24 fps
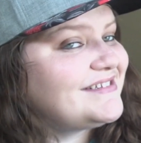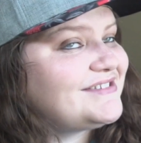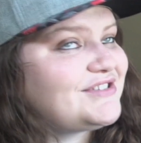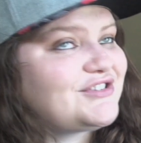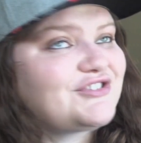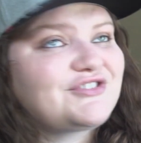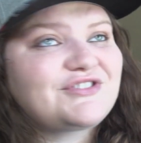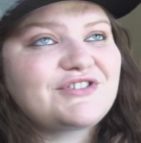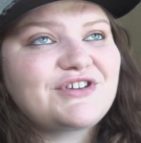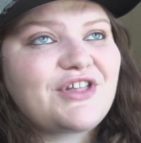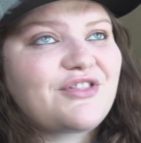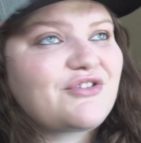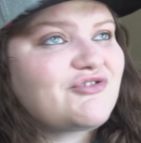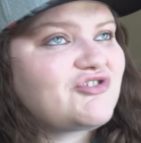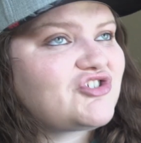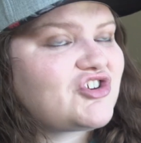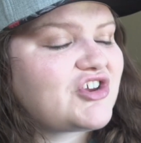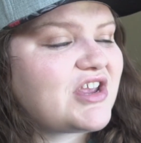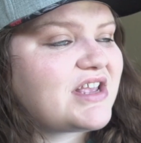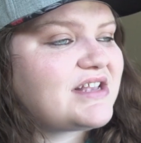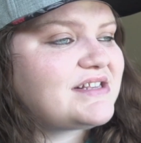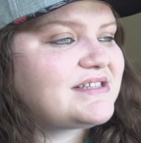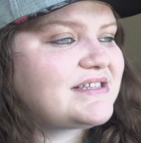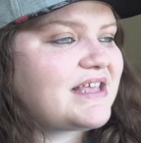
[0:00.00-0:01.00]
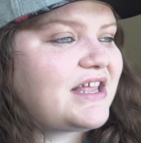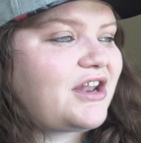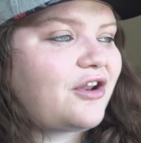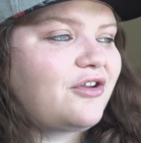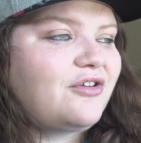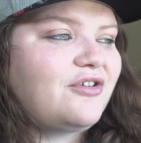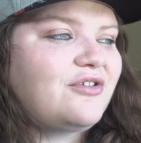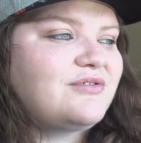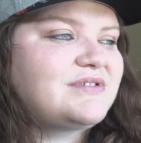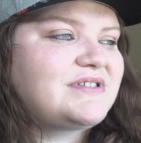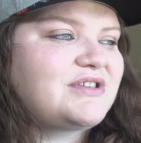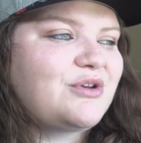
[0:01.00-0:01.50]
So there's another chase. I
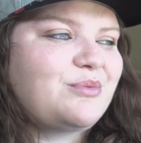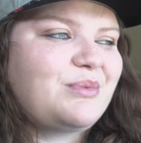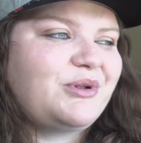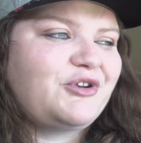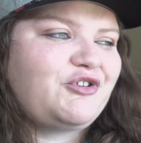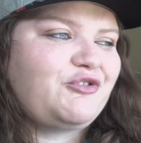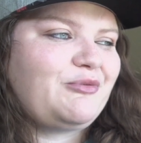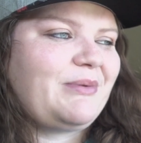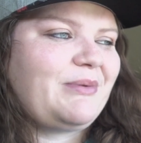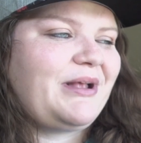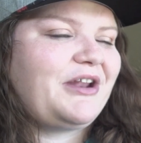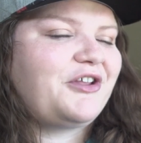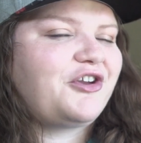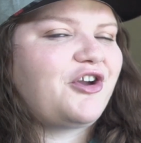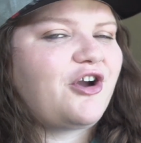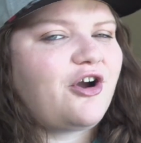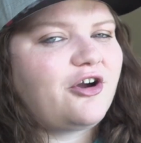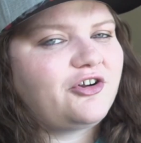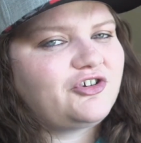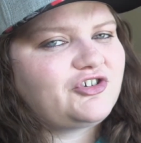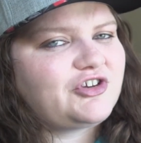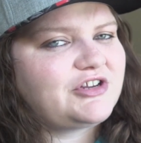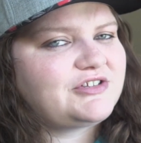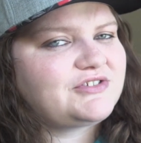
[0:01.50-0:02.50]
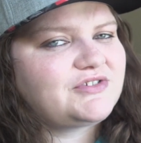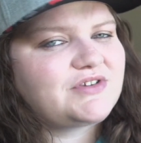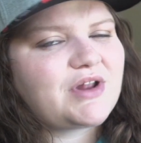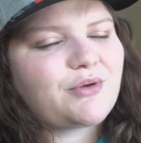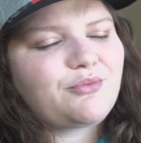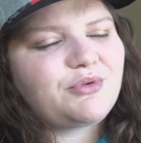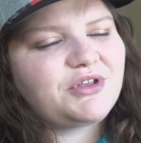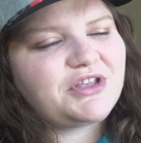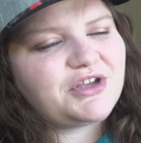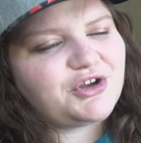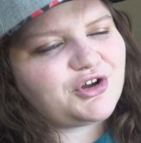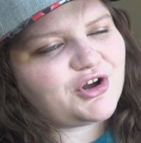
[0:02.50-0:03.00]
don't know so much about a car chase. It's not
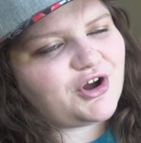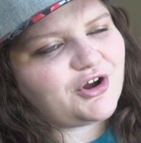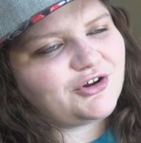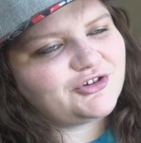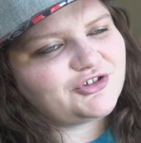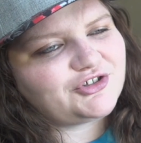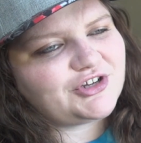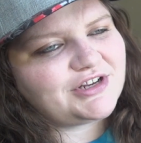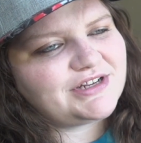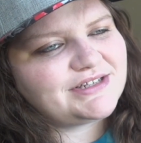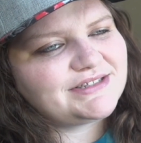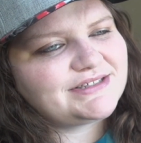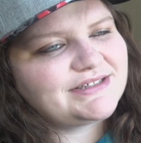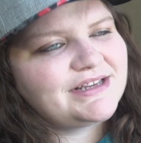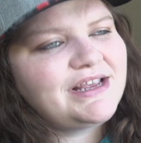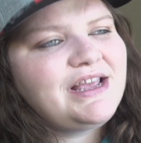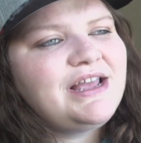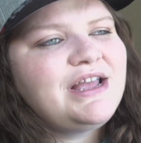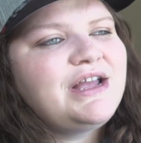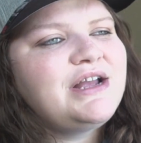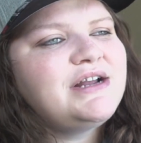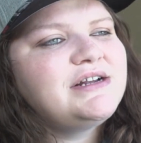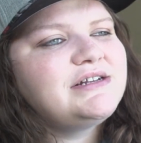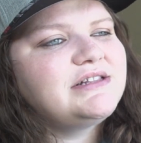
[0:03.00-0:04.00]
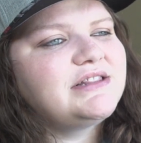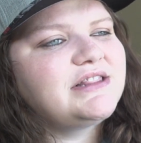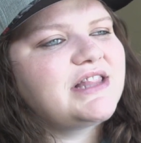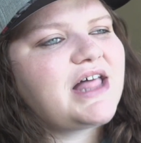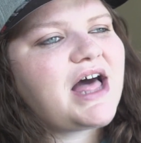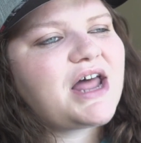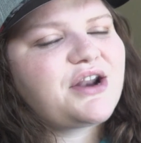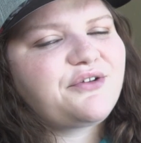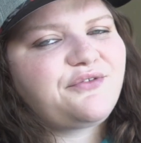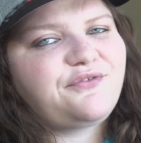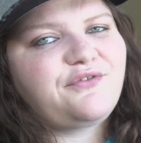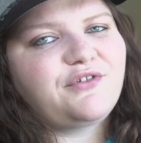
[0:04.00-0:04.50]
really a car chase, A
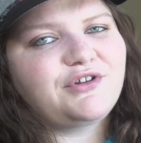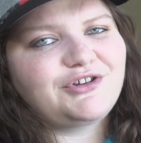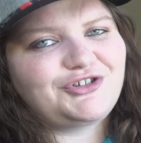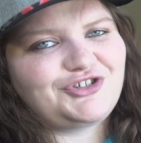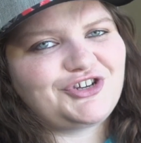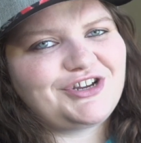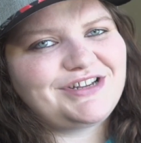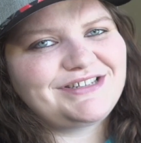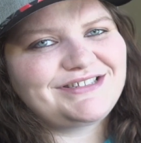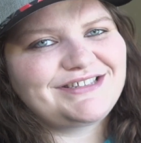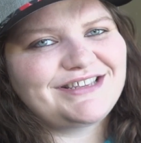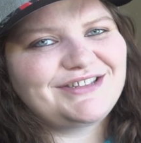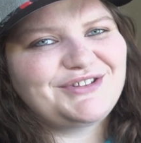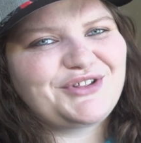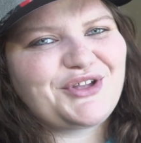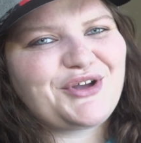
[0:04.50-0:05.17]
lot of foot chasing,